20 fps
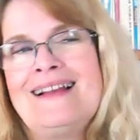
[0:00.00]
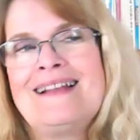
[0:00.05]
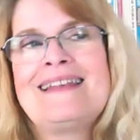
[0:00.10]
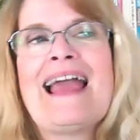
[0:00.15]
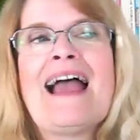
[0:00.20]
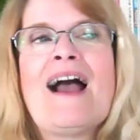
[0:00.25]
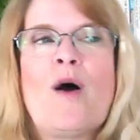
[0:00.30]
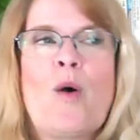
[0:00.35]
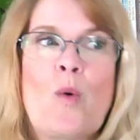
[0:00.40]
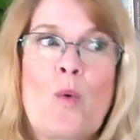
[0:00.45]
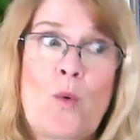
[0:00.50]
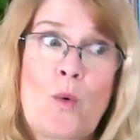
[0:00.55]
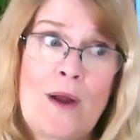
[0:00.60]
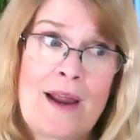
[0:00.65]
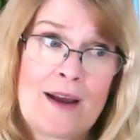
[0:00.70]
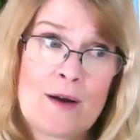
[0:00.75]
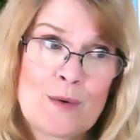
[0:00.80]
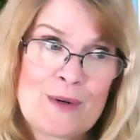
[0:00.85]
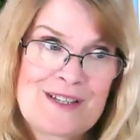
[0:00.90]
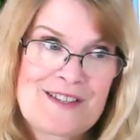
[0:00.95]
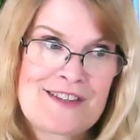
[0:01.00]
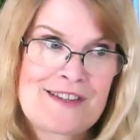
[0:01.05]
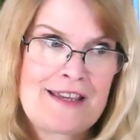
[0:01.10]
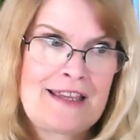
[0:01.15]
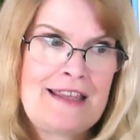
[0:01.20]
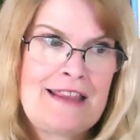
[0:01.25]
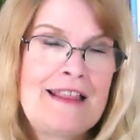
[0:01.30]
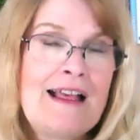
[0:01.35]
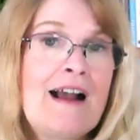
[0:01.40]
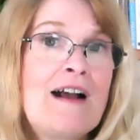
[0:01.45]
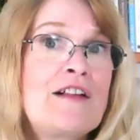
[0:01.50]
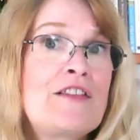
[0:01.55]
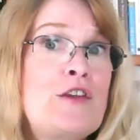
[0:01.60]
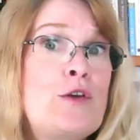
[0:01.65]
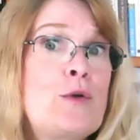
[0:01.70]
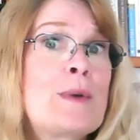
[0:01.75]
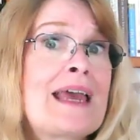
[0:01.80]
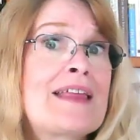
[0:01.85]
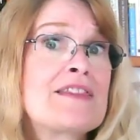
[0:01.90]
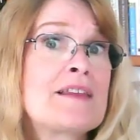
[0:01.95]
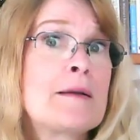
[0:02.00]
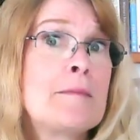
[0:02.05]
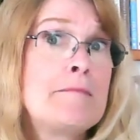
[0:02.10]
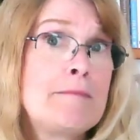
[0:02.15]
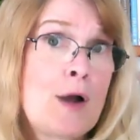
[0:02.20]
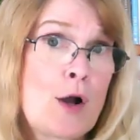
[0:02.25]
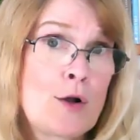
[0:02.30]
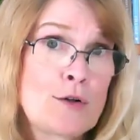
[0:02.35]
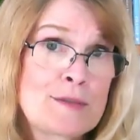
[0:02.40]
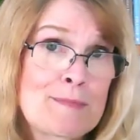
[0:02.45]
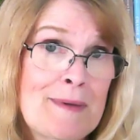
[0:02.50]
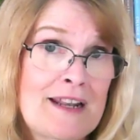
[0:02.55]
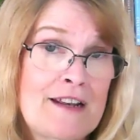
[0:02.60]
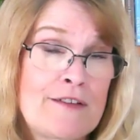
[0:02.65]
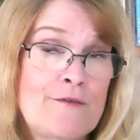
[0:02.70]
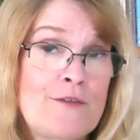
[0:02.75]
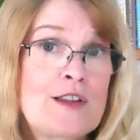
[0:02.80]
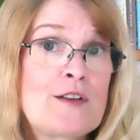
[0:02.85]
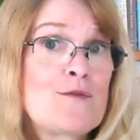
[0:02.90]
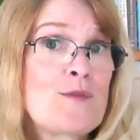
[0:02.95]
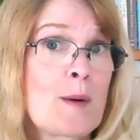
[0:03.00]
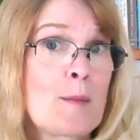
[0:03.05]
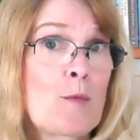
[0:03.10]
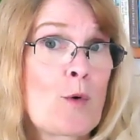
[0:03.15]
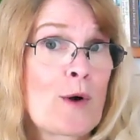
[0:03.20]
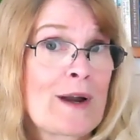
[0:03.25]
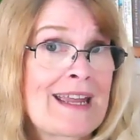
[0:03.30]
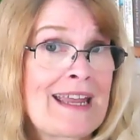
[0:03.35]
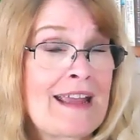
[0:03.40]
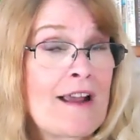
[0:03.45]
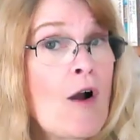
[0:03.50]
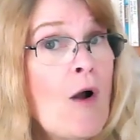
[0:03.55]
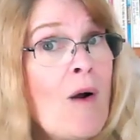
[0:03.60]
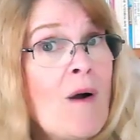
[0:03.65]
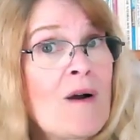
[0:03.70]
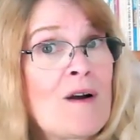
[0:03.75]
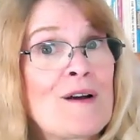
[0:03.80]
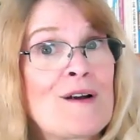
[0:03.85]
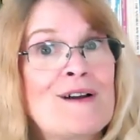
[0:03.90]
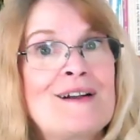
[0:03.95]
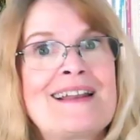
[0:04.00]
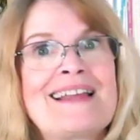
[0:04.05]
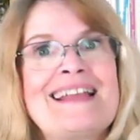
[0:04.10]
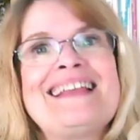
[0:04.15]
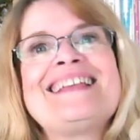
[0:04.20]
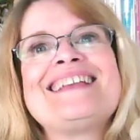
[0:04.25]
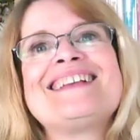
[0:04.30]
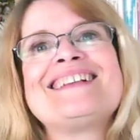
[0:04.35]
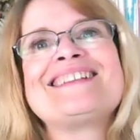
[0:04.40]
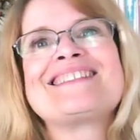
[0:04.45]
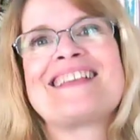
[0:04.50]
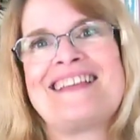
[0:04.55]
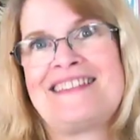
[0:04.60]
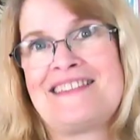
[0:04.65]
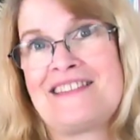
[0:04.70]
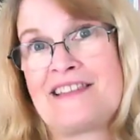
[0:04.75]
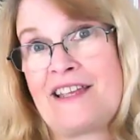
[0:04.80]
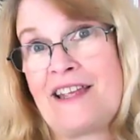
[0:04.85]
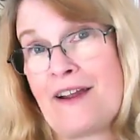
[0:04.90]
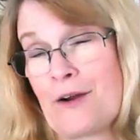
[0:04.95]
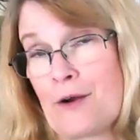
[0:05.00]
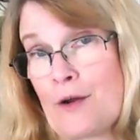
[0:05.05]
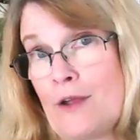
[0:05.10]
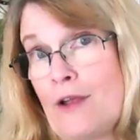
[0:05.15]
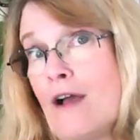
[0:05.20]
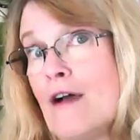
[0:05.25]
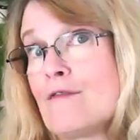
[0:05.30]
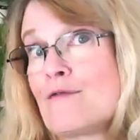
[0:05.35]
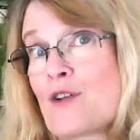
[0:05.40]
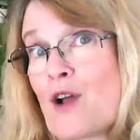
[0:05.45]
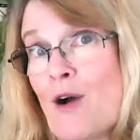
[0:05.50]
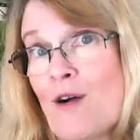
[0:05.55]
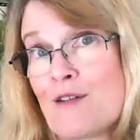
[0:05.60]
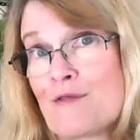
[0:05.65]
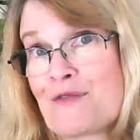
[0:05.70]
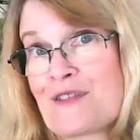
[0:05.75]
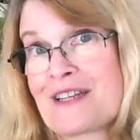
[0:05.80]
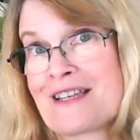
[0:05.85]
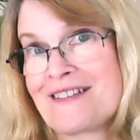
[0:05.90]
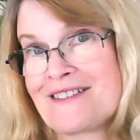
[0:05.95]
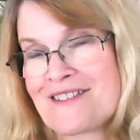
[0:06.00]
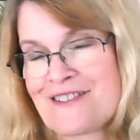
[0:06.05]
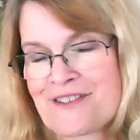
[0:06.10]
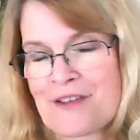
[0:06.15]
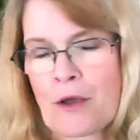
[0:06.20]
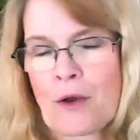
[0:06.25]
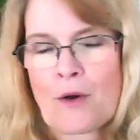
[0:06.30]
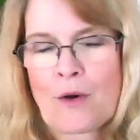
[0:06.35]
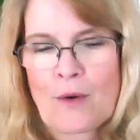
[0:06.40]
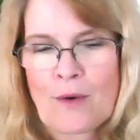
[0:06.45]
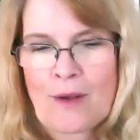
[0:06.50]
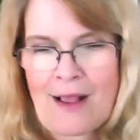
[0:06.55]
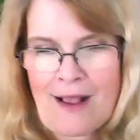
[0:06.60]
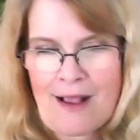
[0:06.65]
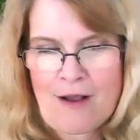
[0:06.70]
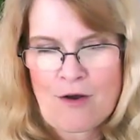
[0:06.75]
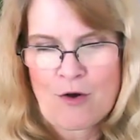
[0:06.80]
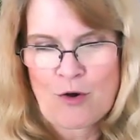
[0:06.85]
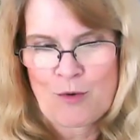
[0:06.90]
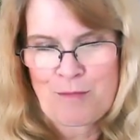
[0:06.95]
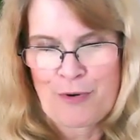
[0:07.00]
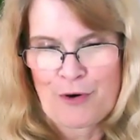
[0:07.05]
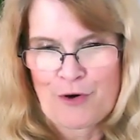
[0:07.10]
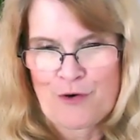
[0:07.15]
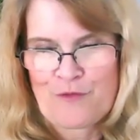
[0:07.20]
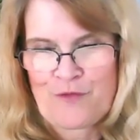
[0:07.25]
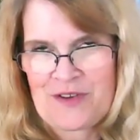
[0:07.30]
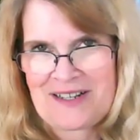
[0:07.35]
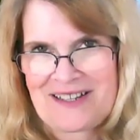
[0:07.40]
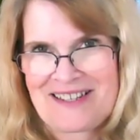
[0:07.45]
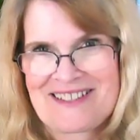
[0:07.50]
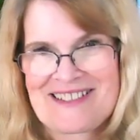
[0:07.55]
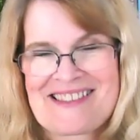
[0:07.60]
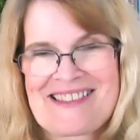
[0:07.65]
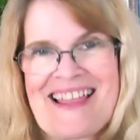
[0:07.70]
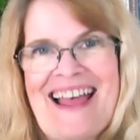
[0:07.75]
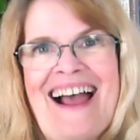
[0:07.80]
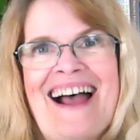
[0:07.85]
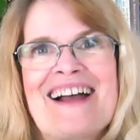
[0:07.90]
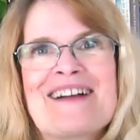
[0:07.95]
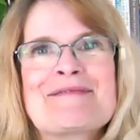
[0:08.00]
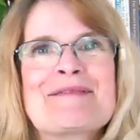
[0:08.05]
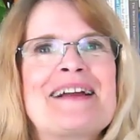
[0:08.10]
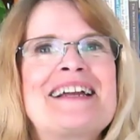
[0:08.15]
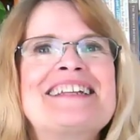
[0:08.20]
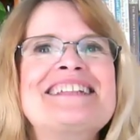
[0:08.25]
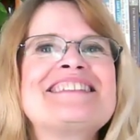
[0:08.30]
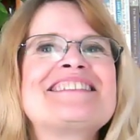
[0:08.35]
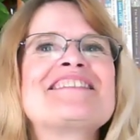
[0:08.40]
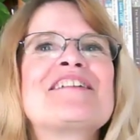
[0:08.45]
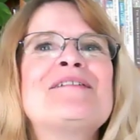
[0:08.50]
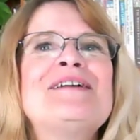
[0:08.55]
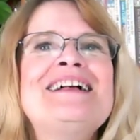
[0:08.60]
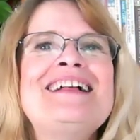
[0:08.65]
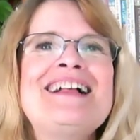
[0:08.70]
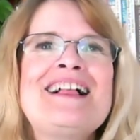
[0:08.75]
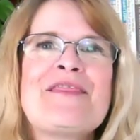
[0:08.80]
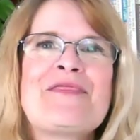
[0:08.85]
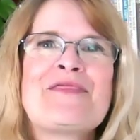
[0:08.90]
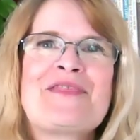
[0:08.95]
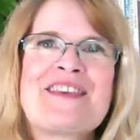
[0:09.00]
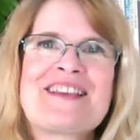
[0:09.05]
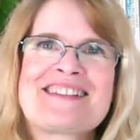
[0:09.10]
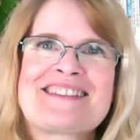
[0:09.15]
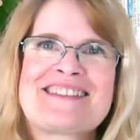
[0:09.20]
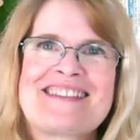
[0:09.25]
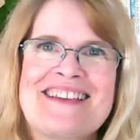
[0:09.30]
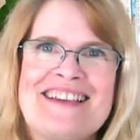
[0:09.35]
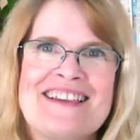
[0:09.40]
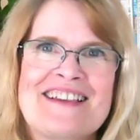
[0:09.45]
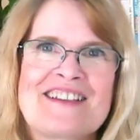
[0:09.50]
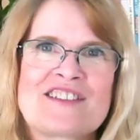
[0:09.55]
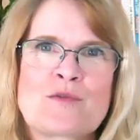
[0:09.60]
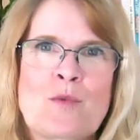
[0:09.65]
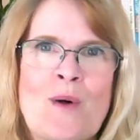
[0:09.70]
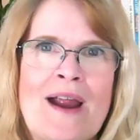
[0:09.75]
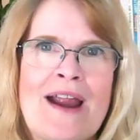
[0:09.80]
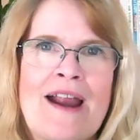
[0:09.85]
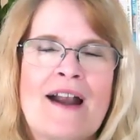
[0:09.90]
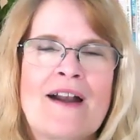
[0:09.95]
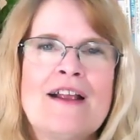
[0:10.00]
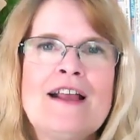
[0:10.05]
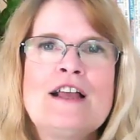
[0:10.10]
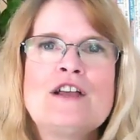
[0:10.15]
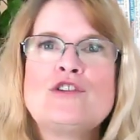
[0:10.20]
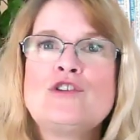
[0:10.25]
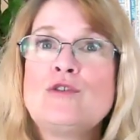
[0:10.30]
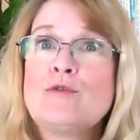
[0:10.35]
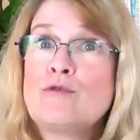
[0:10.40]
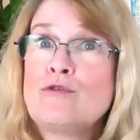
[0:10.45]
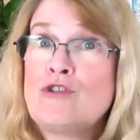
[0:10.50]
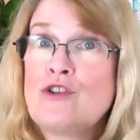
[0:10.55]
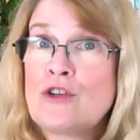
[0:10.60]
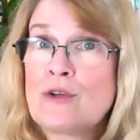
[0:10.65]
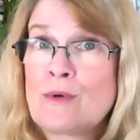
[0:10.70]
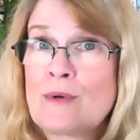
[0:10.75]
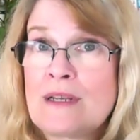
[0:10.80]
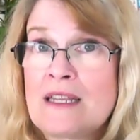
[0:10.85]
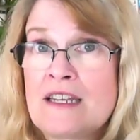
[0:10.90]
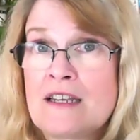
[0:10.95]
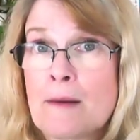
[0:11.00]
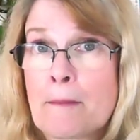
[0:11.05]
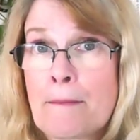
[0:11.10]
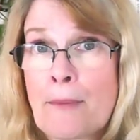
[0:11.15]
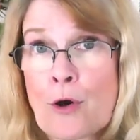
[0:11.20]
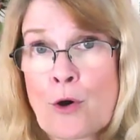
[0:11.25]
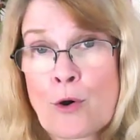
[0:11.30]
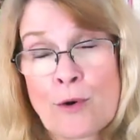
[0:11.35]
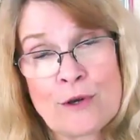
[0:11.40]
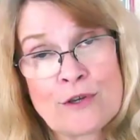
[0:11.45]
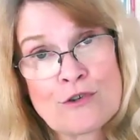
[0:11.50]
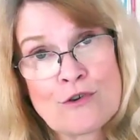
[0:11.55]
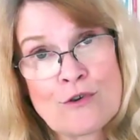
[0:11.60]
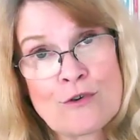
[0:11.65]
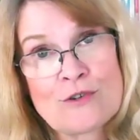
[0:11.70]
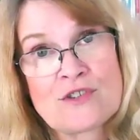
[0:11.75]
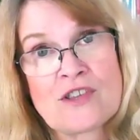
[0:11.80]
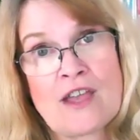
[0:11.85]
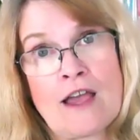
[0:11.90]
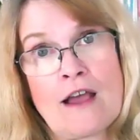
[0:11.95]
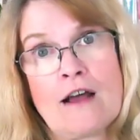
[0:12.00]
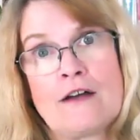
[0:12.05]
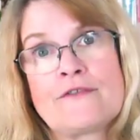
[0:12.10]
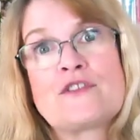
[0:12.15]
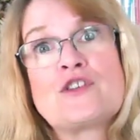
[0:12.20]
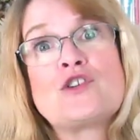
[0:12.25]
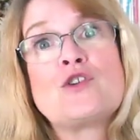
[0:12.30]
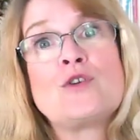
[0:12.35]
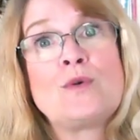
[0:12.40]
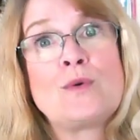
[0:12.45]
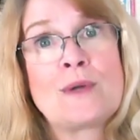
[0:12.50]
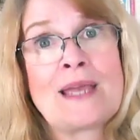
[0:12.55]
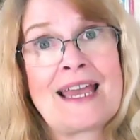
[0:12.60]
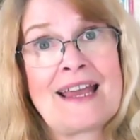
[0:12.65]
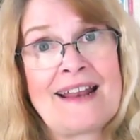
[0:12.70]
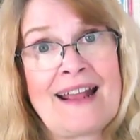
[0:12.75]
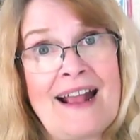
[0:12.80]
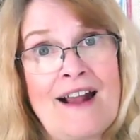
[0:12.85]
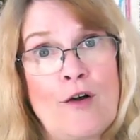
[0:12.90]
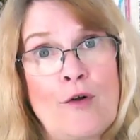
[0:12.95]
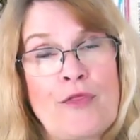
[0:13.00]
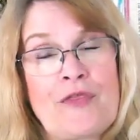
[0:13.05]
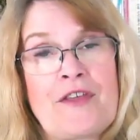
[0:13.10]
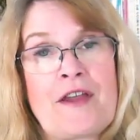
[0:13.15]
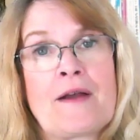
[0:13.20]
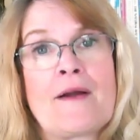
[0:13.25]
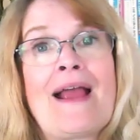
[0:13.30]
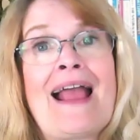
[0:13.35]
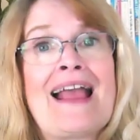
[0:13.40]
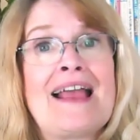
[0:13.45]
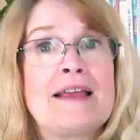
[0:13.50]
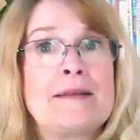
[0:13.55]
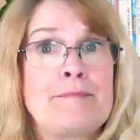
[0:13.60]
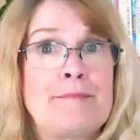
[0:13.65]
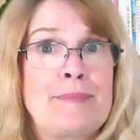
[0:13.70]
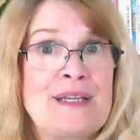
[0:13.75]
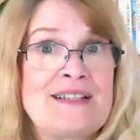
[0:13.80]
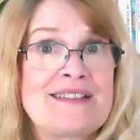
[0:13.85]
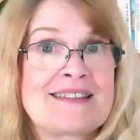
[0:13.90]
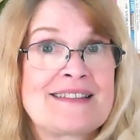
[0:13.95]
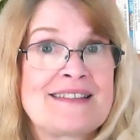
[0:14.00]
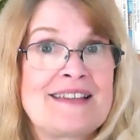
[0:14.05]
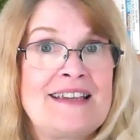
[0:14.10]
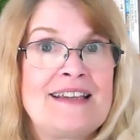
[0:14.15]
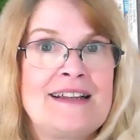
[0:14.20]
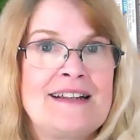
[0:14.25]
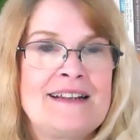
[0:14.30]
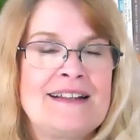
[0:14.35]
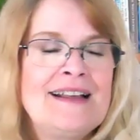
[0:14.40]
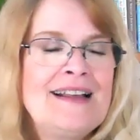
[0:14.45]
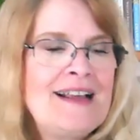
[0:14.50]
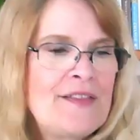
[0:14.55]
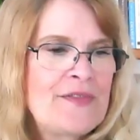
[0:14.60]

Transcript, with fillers: Now, where we see you get the most benefit from working hard is in the area of confidence. So how perfect is that, right? So this is where you do need to push yourself to get out there and be seen.